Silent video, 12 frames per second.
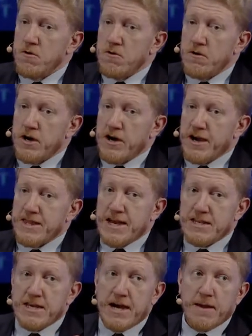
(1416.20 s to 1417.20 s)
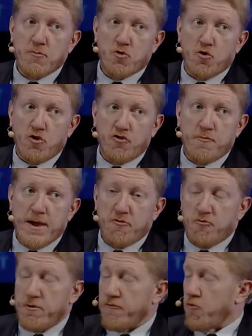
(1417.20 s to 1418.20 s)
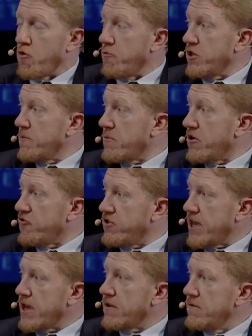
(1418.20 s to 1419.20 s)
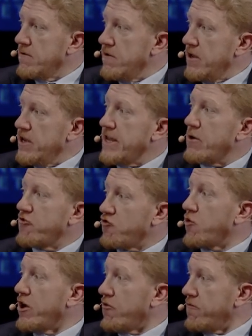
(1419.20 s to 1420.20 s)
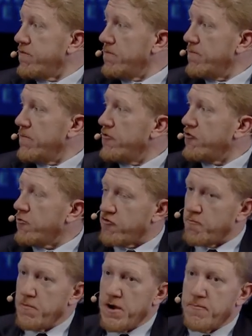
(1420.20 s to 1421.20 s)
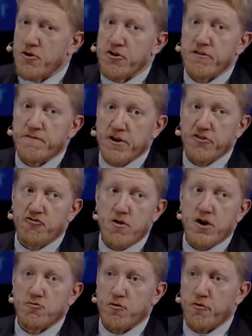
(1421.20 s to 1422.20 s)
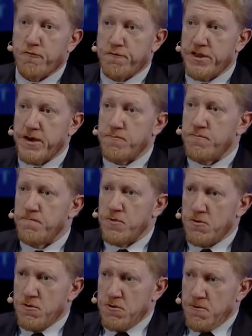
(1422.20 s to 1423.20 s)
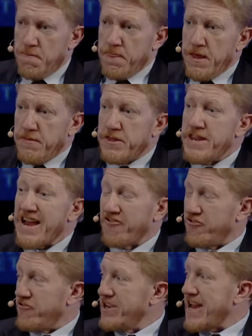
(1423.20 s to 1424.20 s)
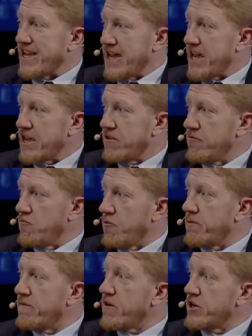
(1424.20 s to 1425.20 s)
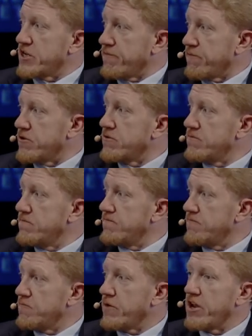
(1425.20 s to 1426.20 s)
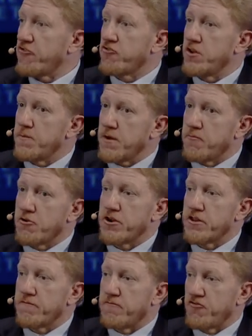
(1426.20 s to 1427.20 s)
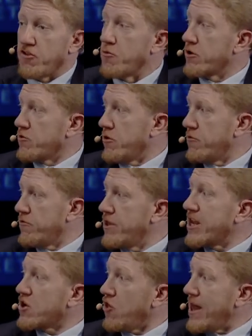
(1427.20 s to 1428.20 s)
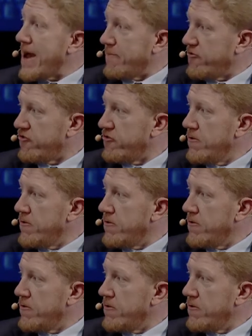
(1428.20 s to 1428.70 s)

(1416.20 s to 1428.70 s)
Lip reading: at that time, their oil demand was about 4 million barrels a day. Now it's 12. So it was a period of very strong growth for them. The next decade will be very different, right? It's going to be a period of slower growth, not a collapse,